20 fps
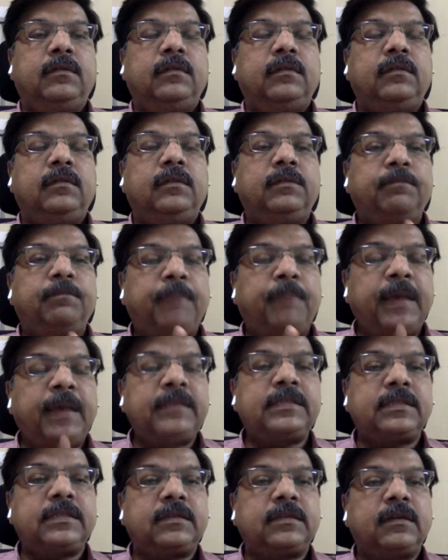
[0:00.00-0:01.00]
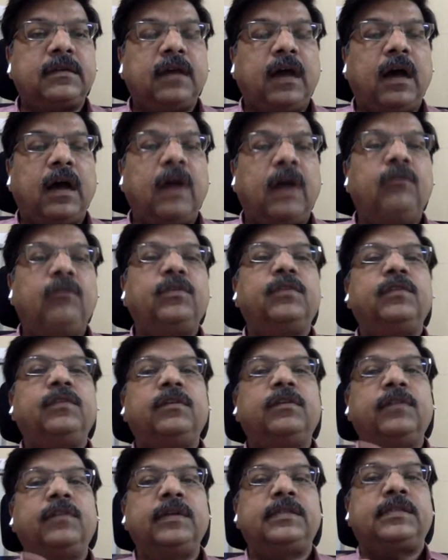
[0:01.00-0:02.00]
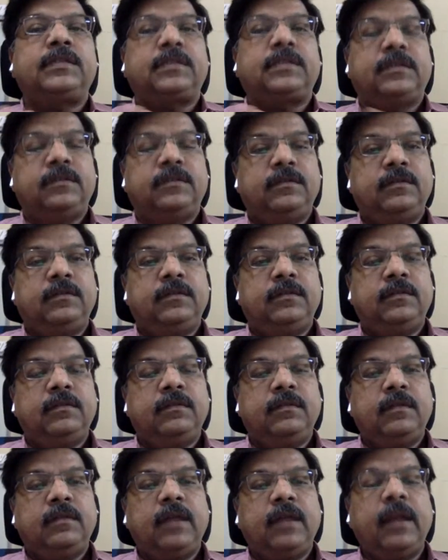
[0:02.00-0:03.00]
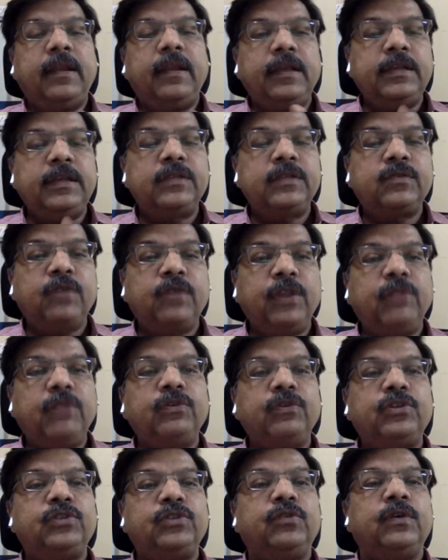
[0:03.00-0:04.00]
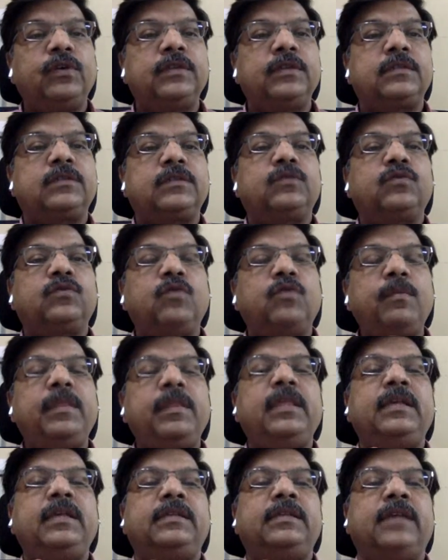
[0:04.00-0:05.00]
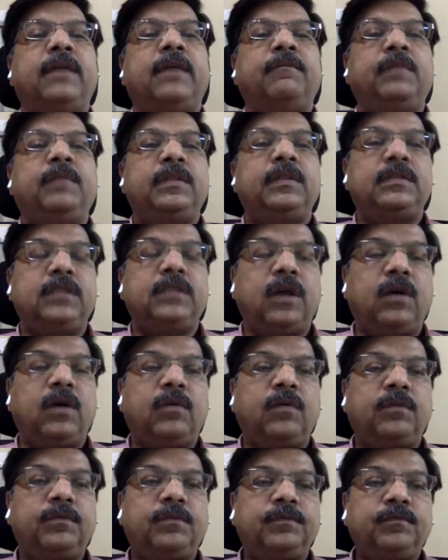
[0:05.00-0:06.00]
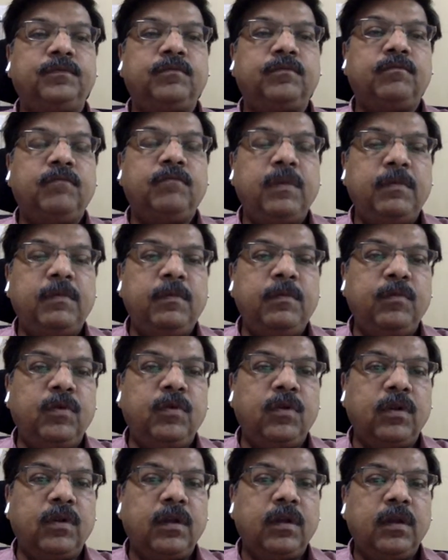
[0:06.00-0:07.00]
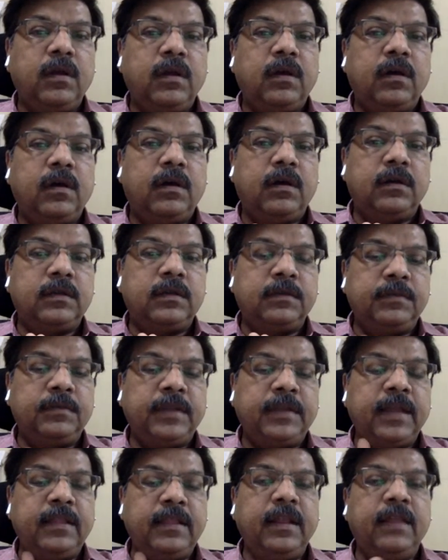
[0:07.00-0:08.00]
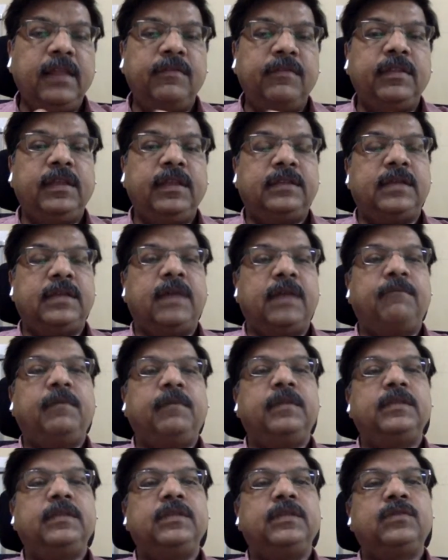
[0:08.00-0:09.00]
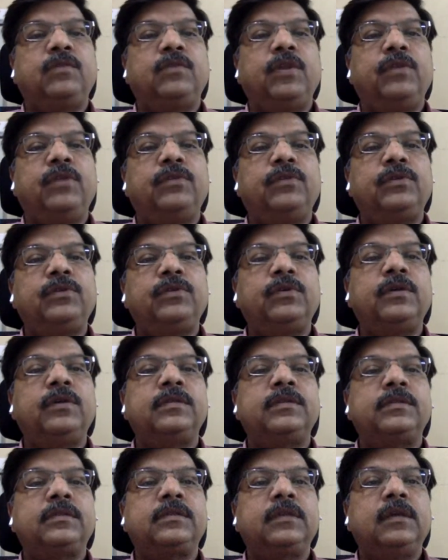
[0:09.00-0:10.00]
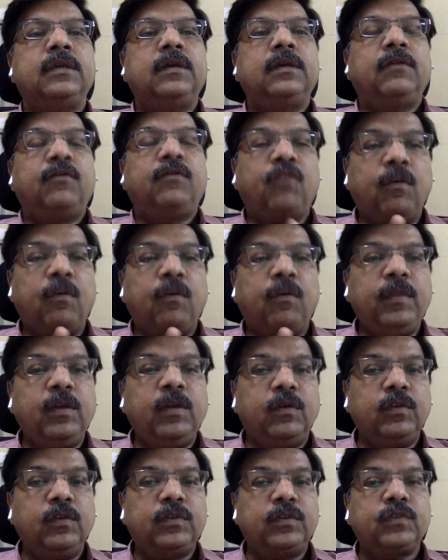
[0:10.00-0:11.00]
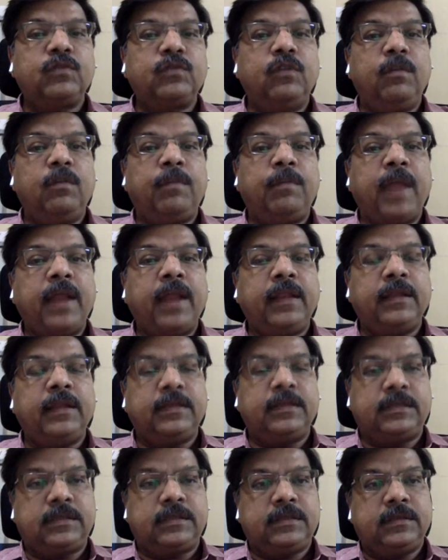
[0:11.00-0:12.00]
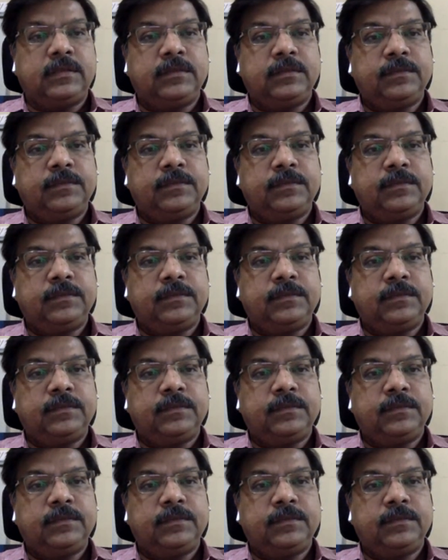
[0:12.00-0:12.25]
the best out of the worst. And he is going to show us so many examples now, maybe more, some 10, 11 examples he's going to show us from the old school practice.